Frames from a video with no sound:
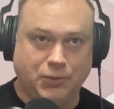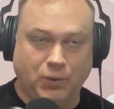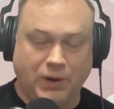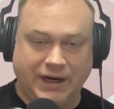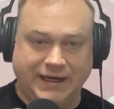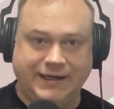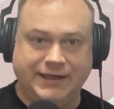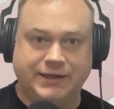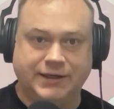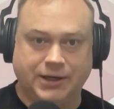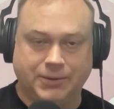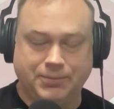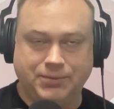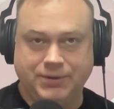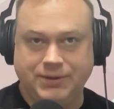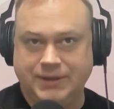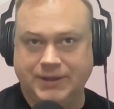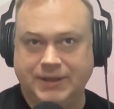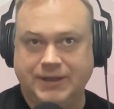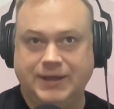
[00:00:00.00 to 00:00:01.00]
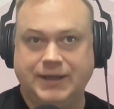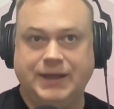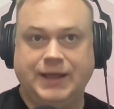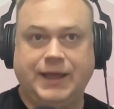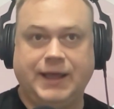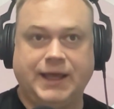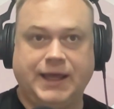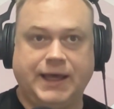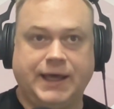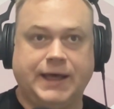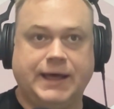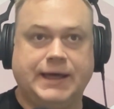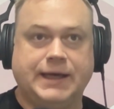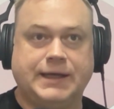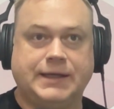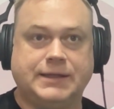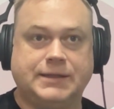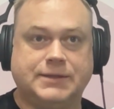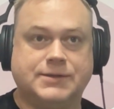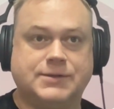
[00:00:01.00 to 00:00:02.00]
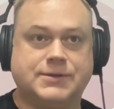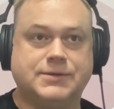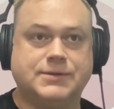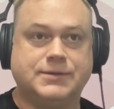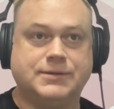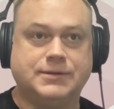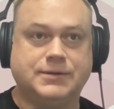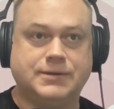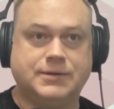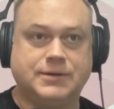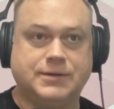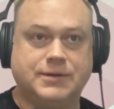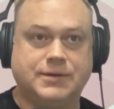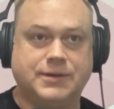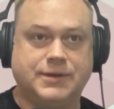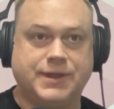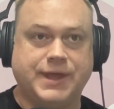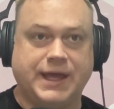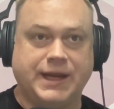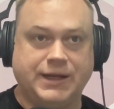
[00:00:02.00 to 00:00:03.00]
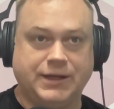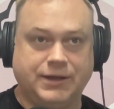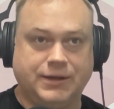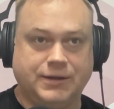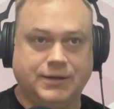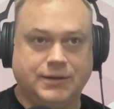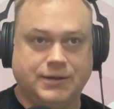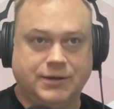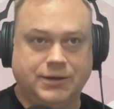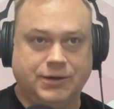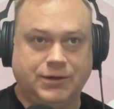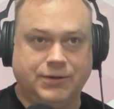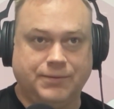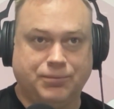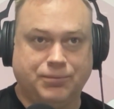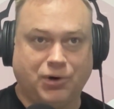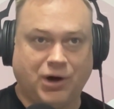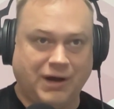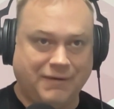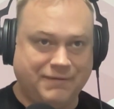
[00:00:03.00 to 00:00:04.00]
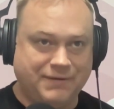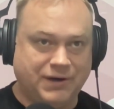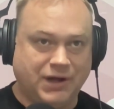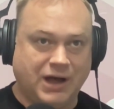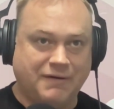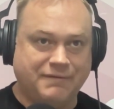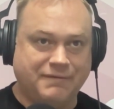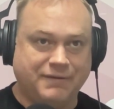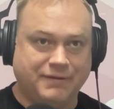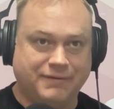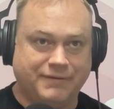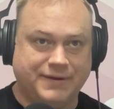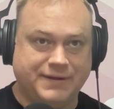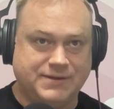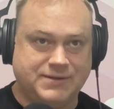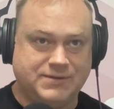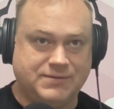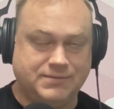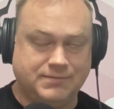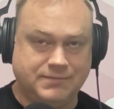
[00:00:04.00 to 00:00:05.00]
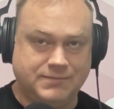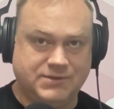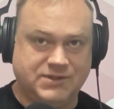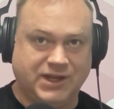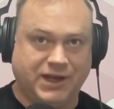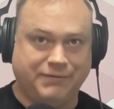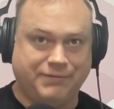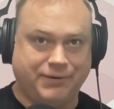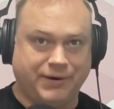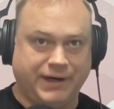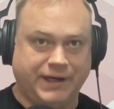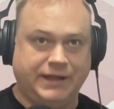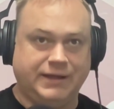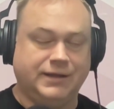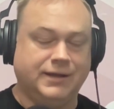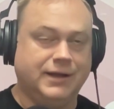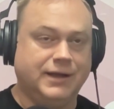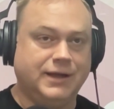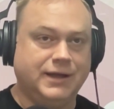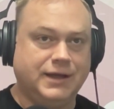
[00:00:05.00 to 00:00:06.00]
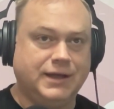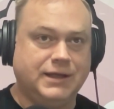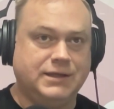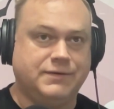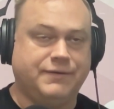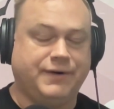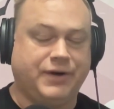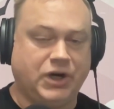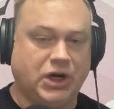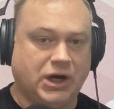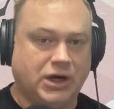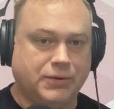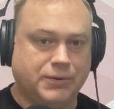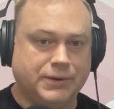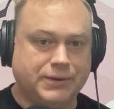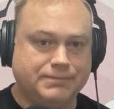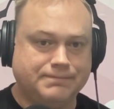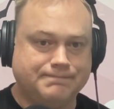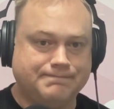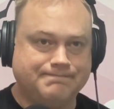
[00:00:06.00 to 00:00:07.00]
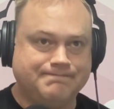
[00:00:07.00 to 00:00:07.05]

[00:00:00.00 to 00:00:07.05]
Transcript: you wind it up, and then you profit off of its suffering is very awkward.